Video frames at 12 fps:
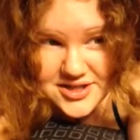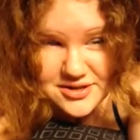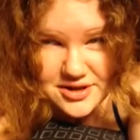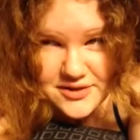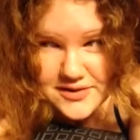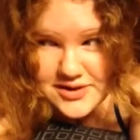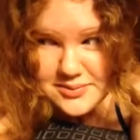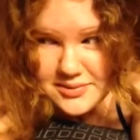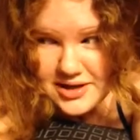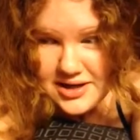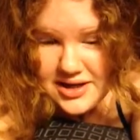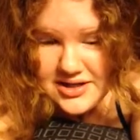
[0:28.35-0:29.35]
So there was
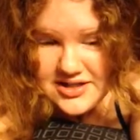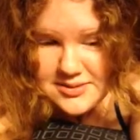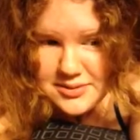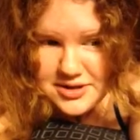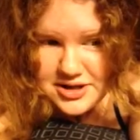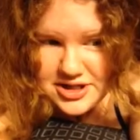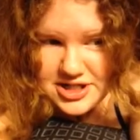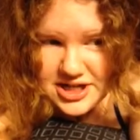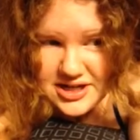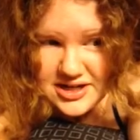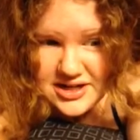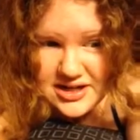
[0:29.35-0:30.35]
me and some other
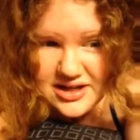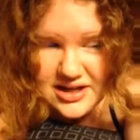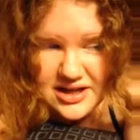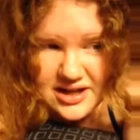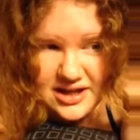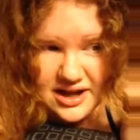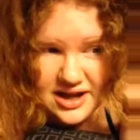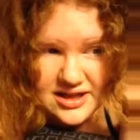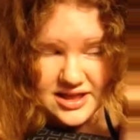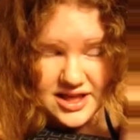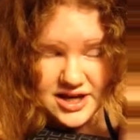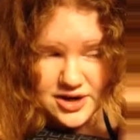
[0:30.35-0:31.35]
chick
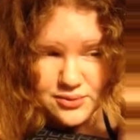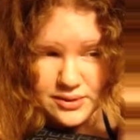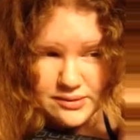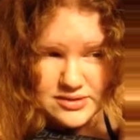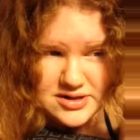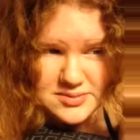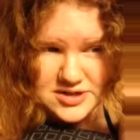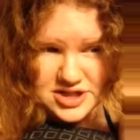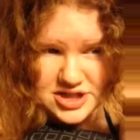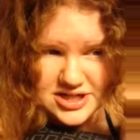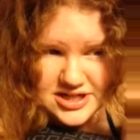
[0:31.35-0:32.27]
and then we went to Mr.